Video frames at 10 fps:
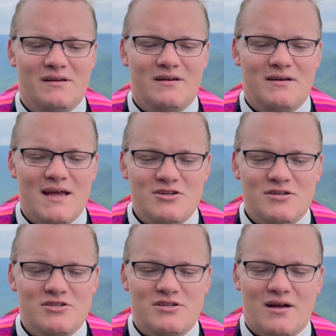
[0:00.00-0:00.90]

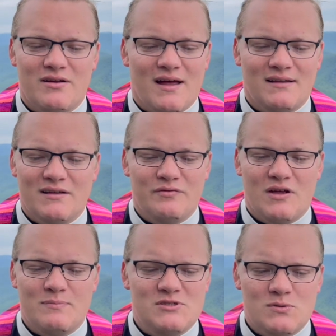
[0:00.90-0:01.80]
Nations shall not lift
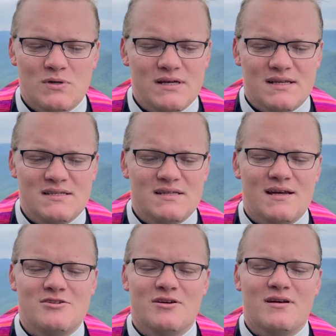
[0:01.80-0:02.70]
up sword against
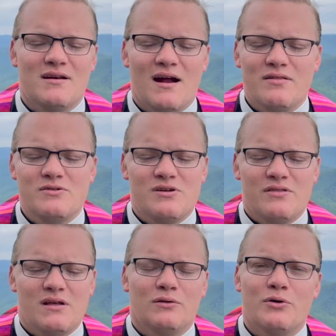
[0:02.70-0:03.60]
nation, neither shall
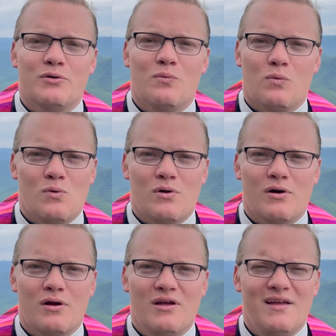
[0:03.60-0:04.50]
they learn war
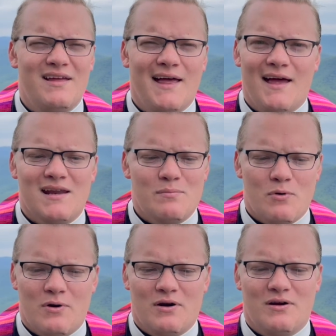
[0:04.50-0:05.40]
anymore.